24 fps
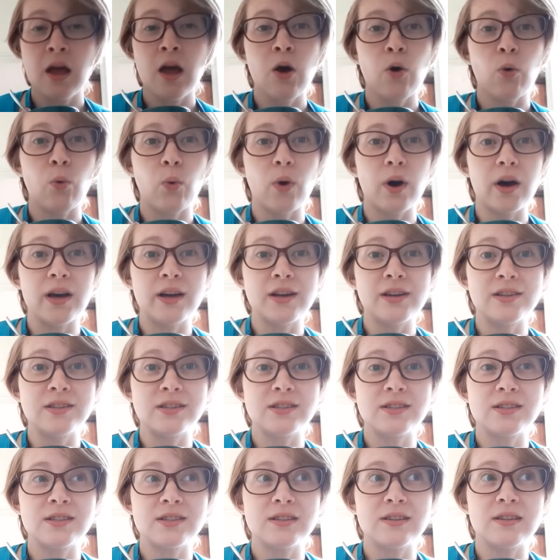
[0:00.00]

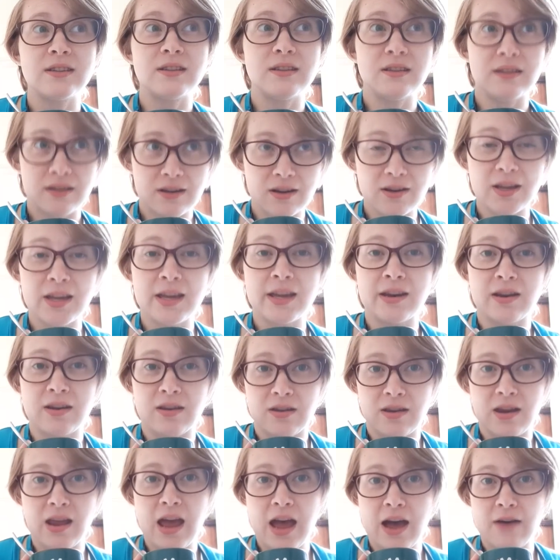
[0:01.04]
was in
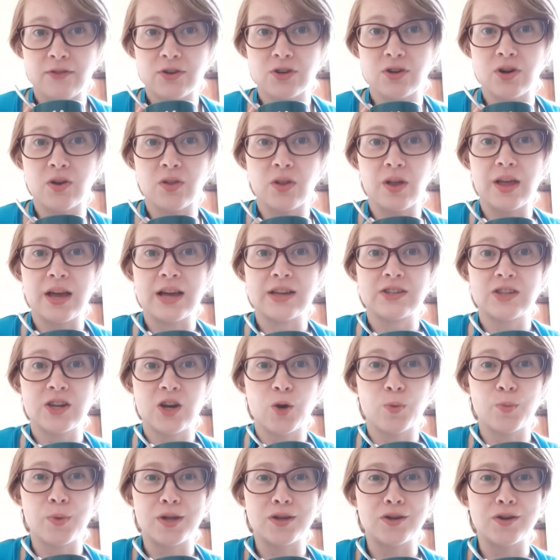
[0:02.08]
Avatar: The Last
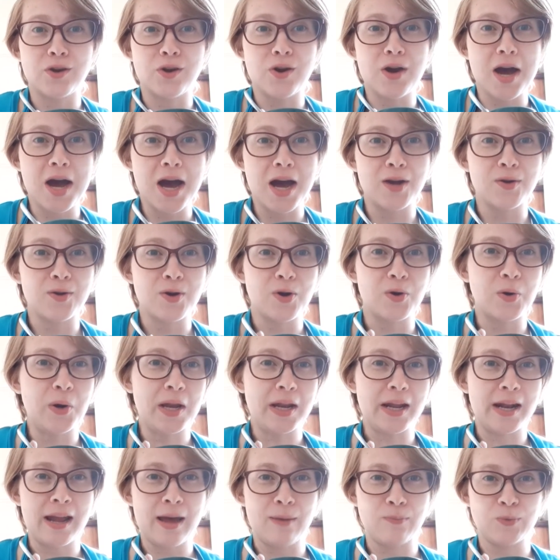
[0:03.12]
Airbender. Iroh, in
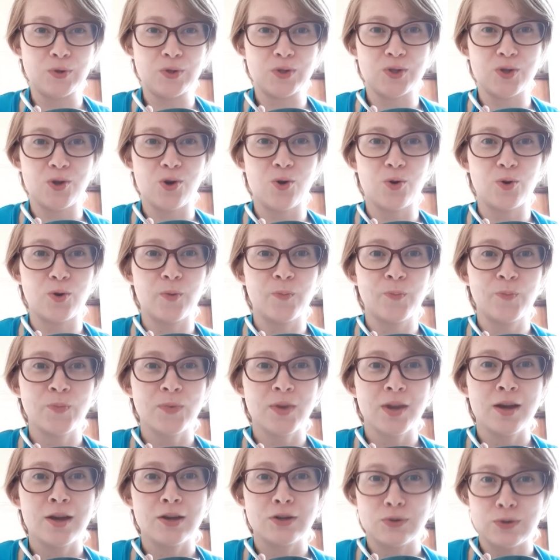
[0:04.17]
an episode,
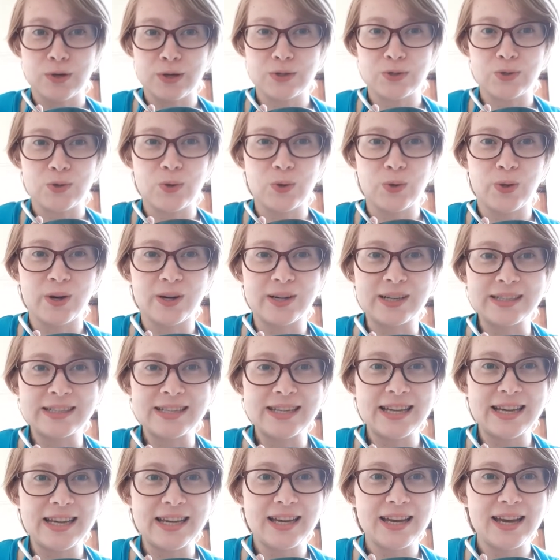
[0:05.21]
drinks oolong
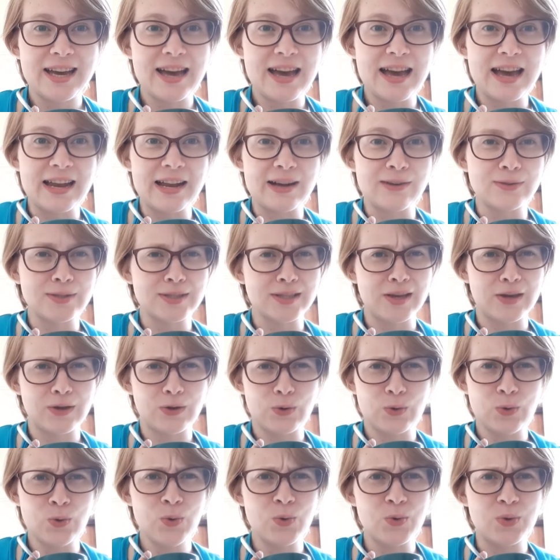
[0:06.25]
tea, and I was like,
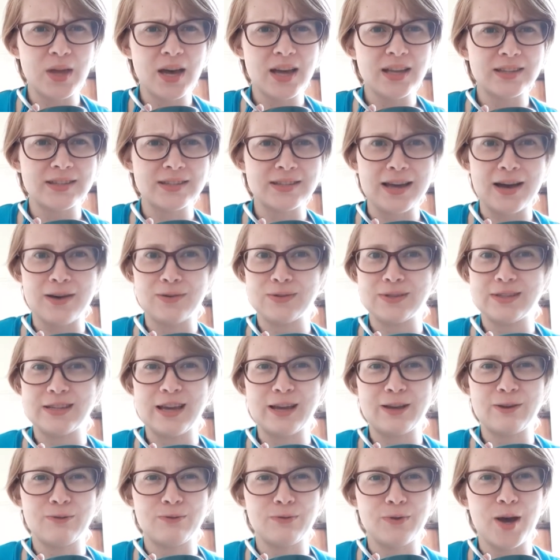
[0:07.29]
ooh, that sounds
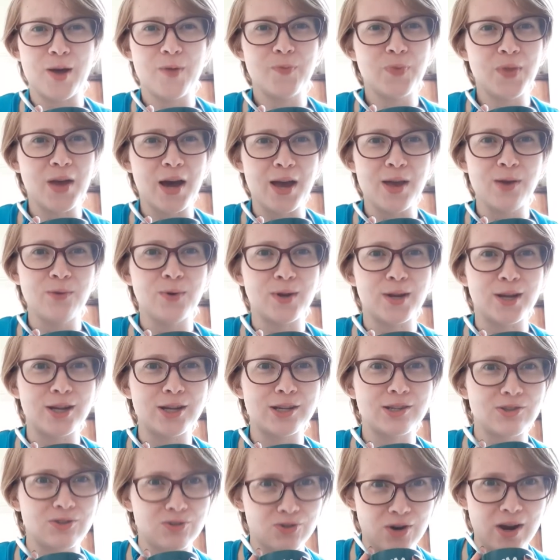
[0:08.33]
like fun. I want to
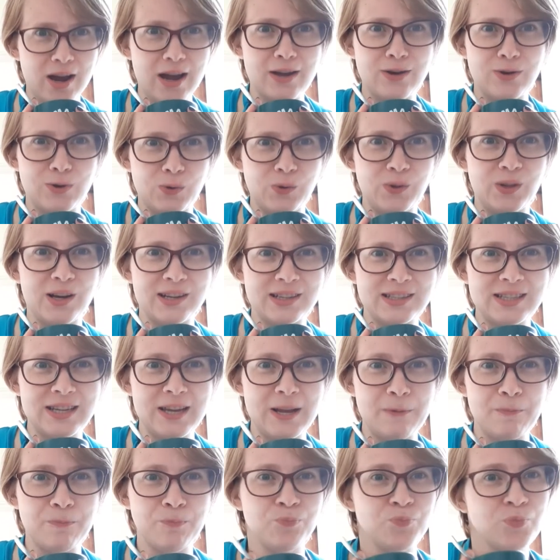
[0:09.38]
try oolong tea,